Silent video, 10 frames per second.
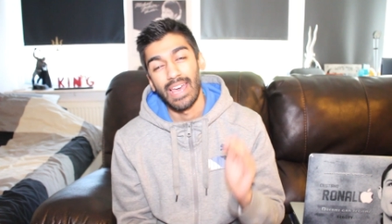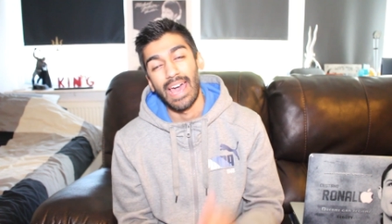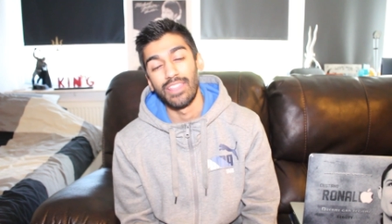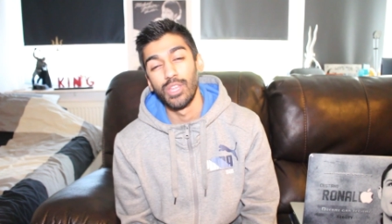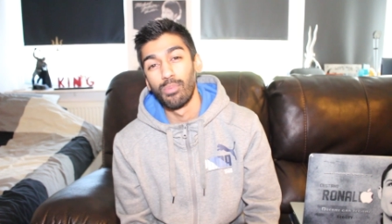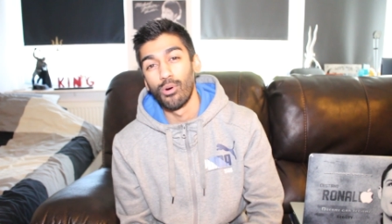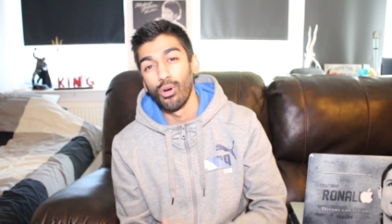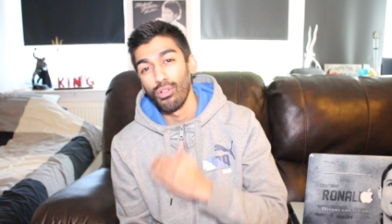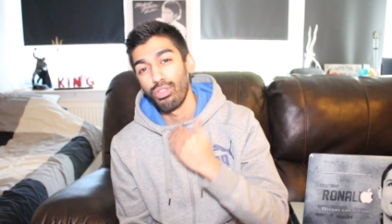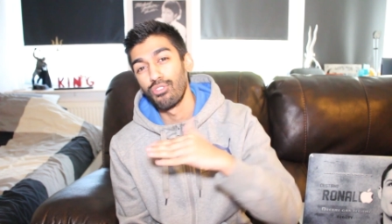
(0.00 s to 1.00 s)
had the
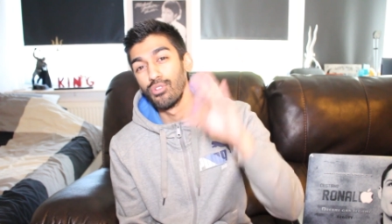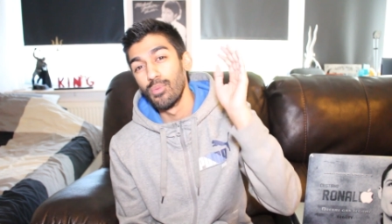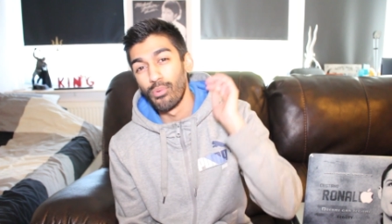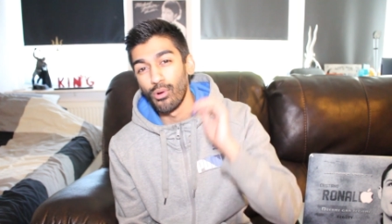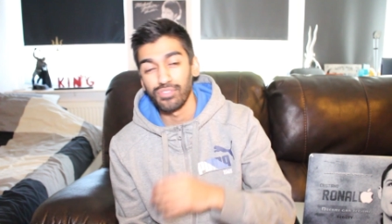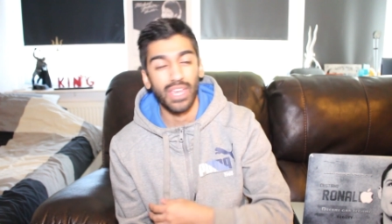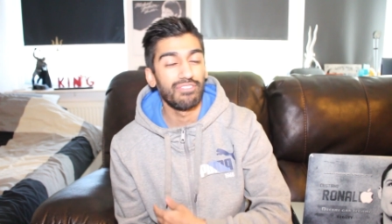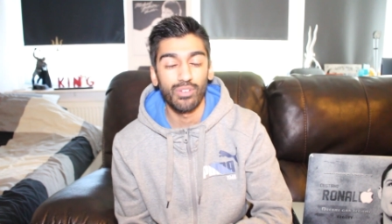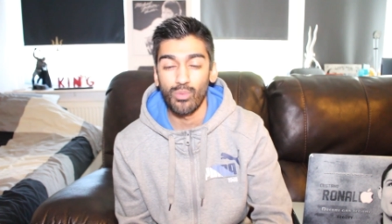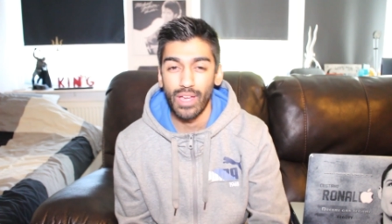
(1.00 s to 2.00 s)
ball threw balls
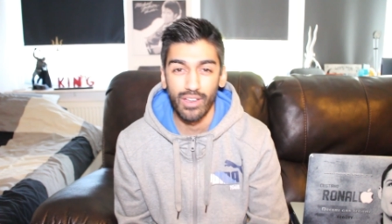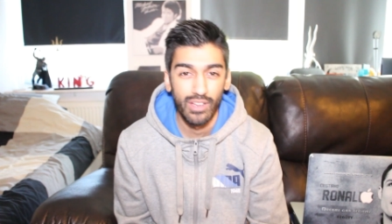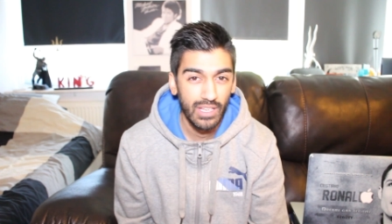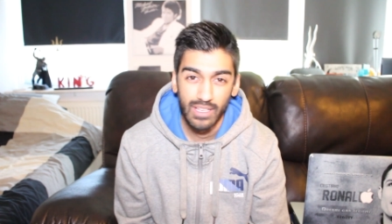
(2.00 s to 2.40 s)
everywhere